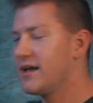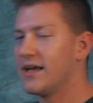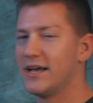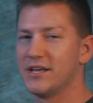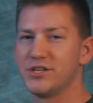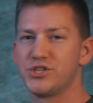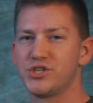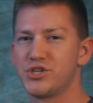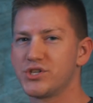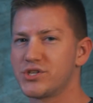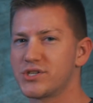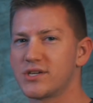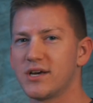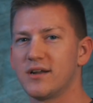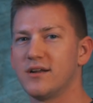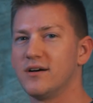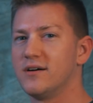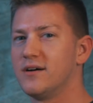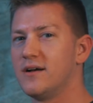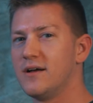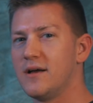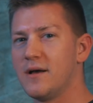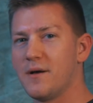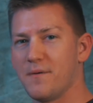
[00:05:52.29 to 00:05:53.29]
it's just
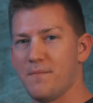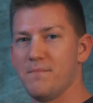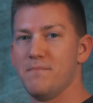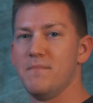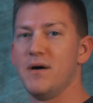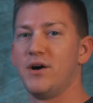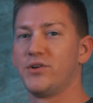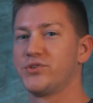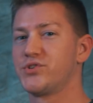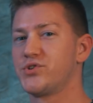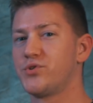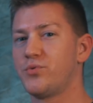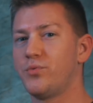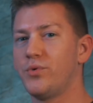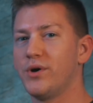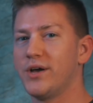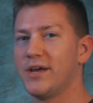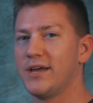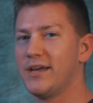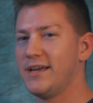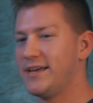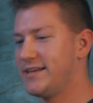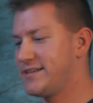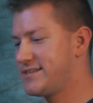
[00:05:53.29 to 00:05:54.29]
gonna melt
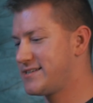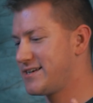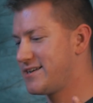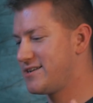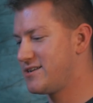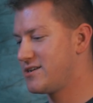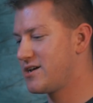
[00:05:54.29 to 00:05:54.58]
away into